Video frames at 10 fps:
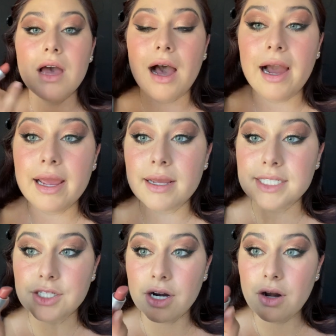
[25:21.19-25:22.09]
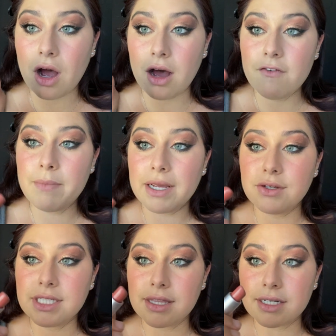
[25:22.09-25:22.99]
I start off by
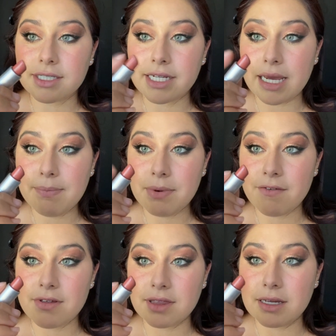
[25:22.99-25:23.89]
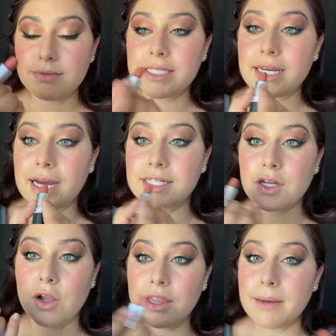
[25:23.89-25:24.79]
using the tip of the lipstick as
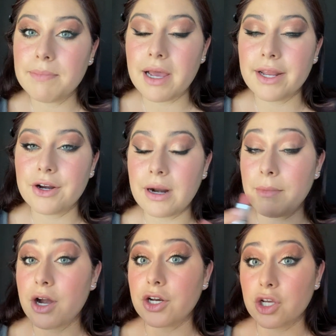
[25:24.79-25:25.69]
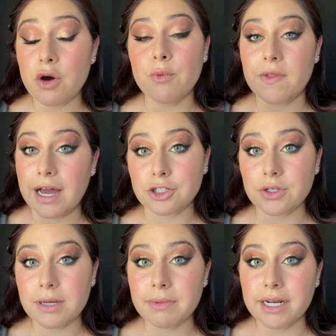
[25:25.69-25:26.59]
a lip liner. I'm not gonna go in with actual
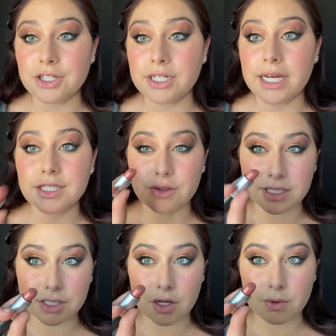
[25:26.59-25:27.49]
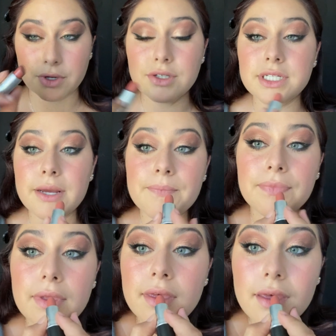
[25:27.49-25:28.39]
lip liner today, so this is all we're using.
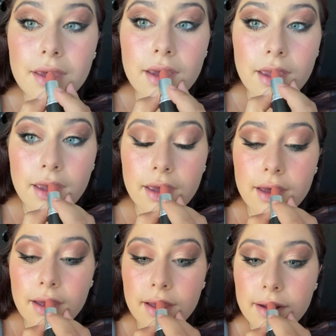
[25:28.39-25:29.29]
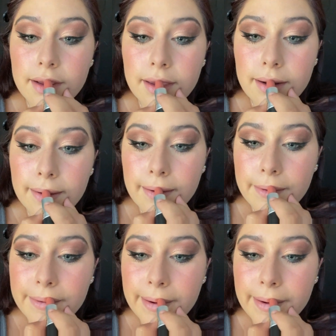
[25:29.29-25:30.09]
And here I go.